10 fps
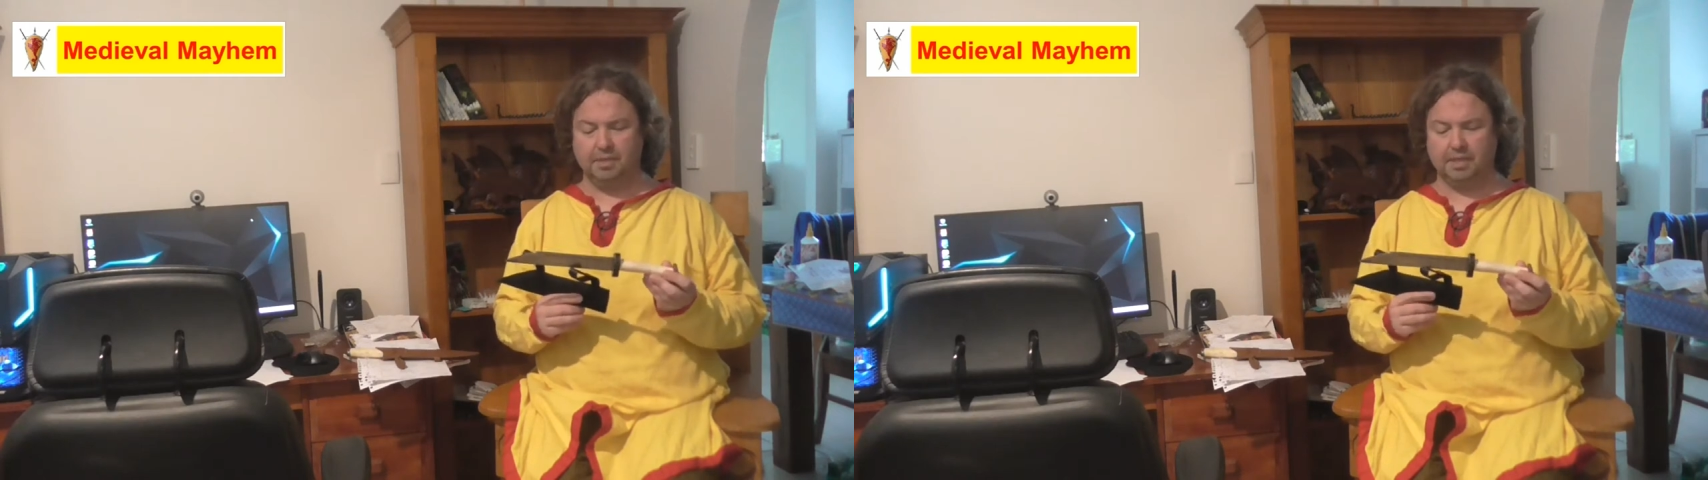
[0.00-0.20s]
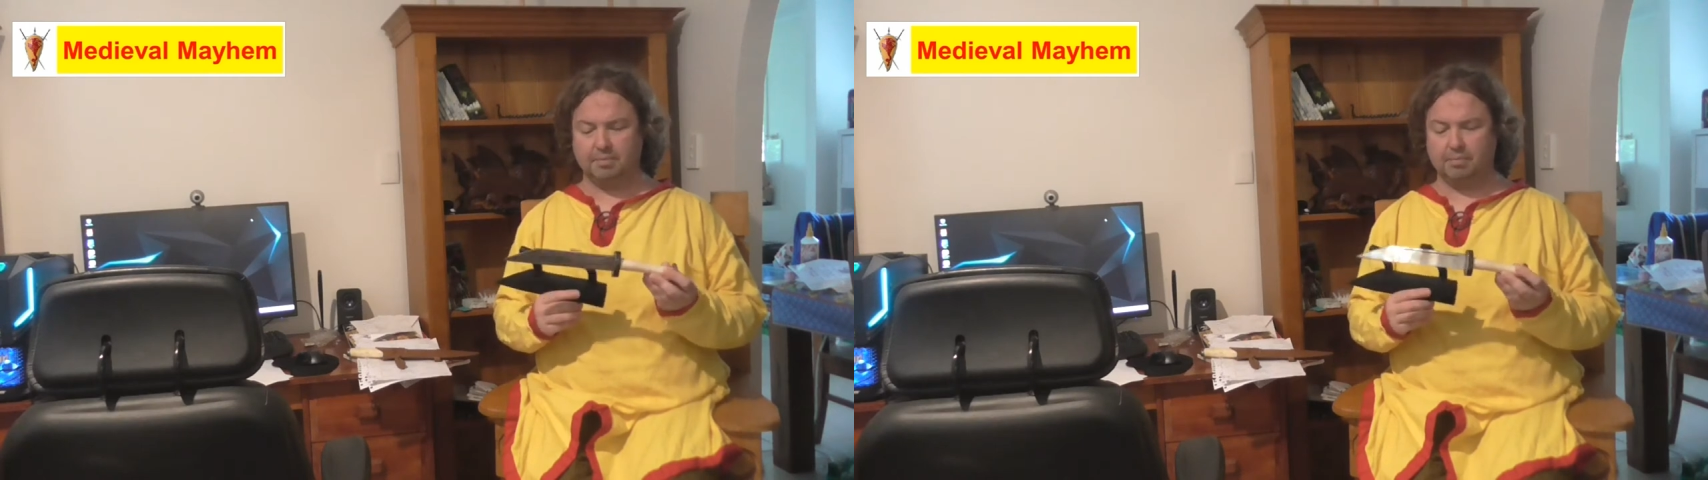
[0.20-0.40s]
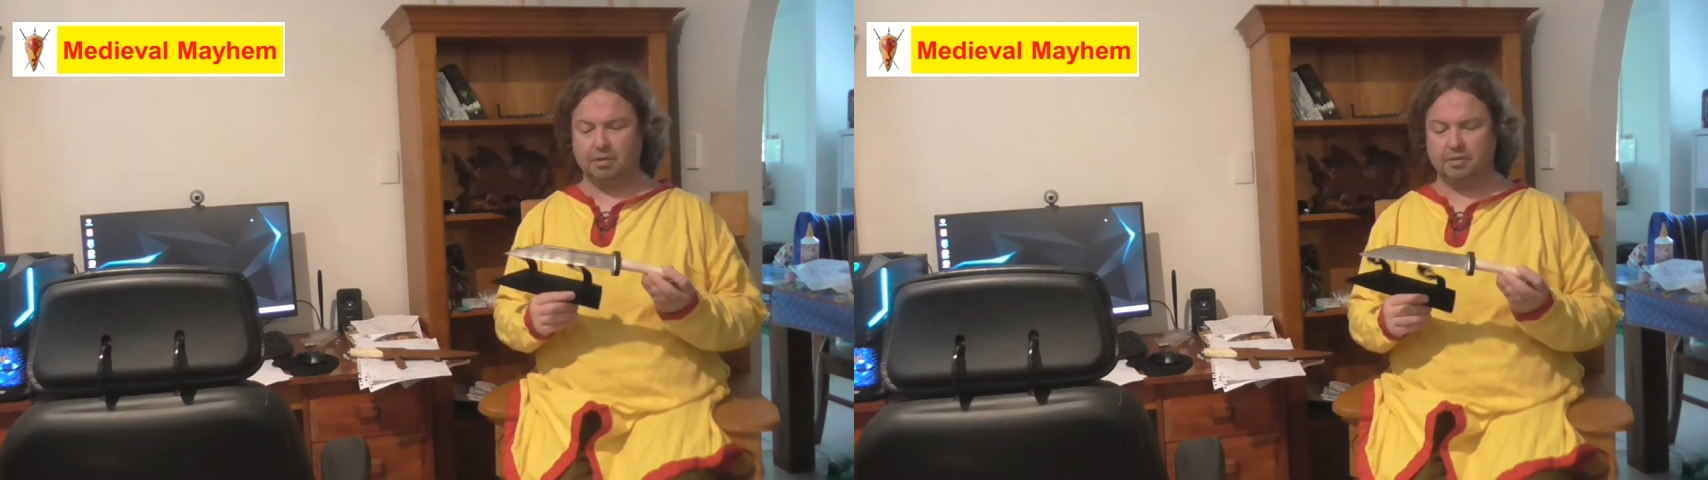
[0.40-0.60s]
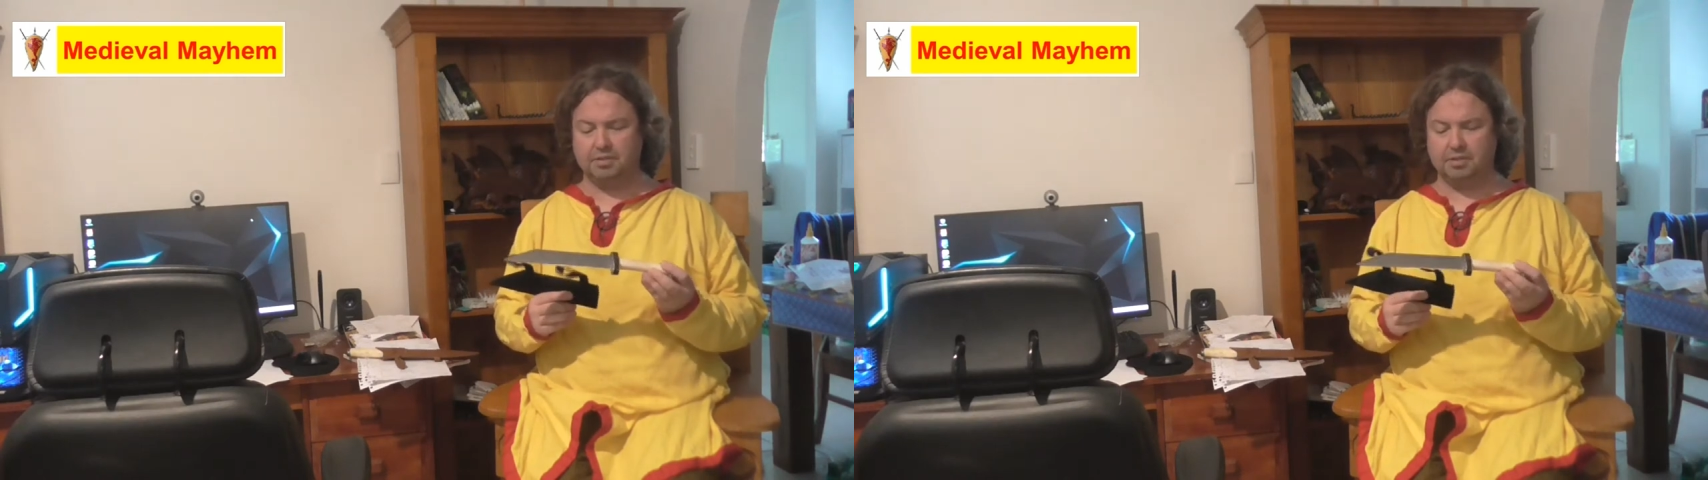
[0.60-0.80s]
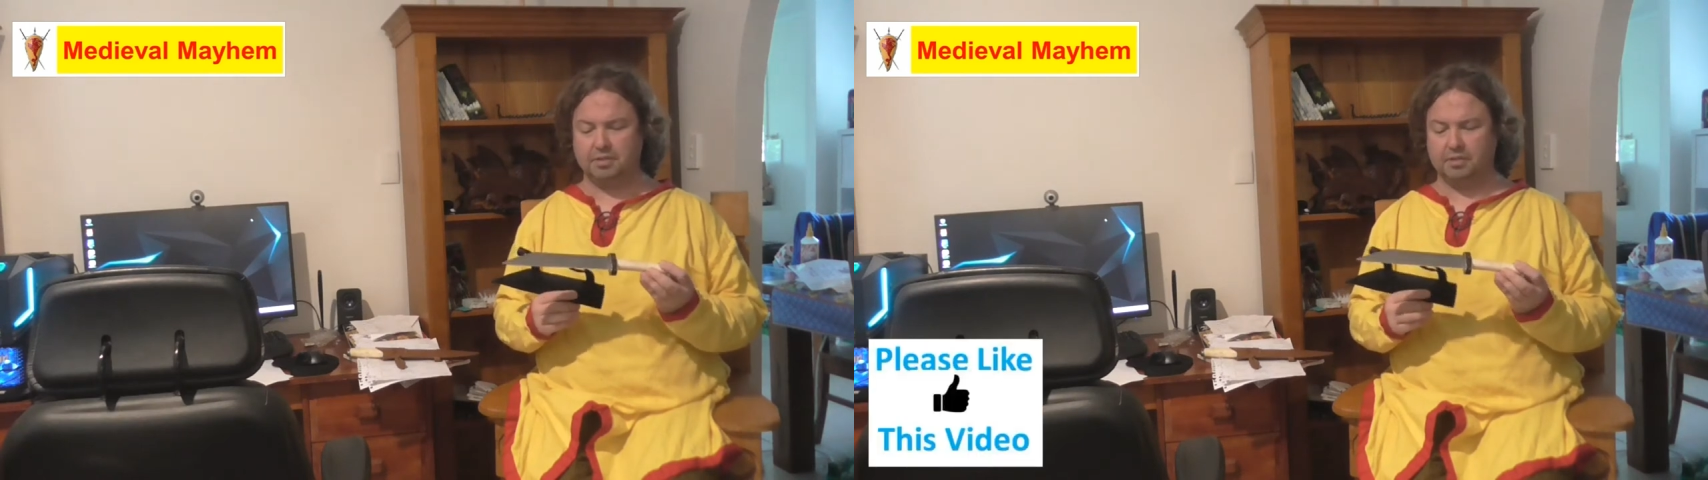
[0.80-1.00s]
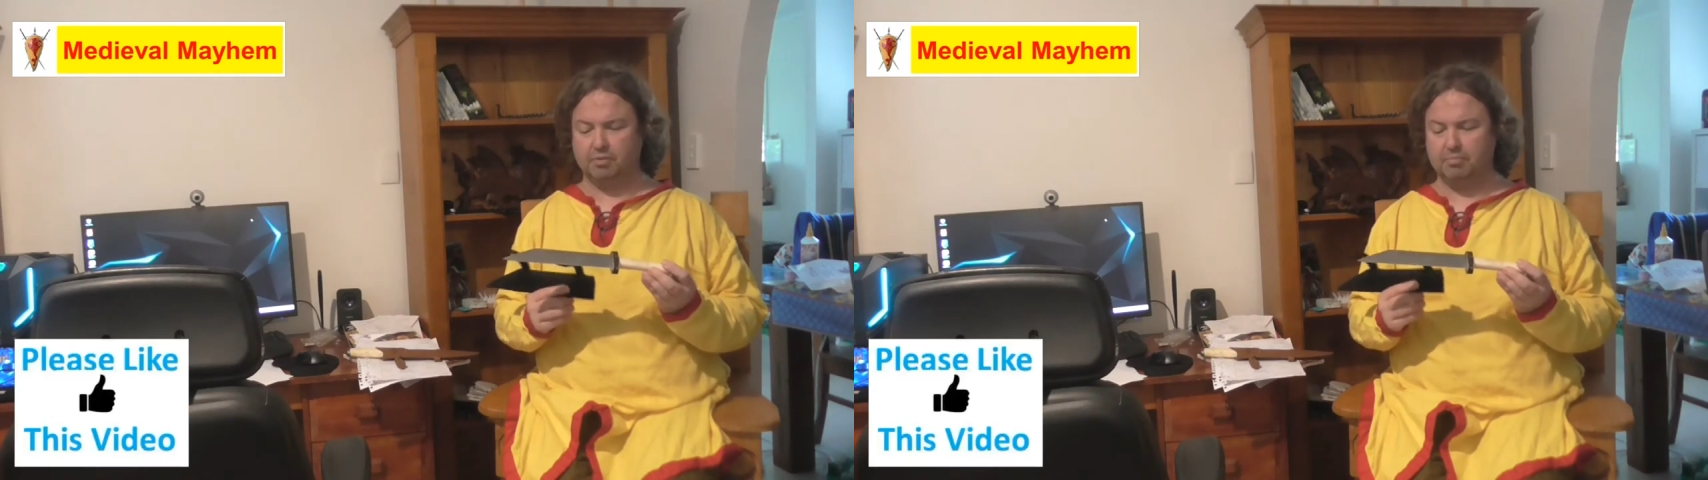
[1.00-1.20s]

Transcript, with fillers: as opposed to sort of a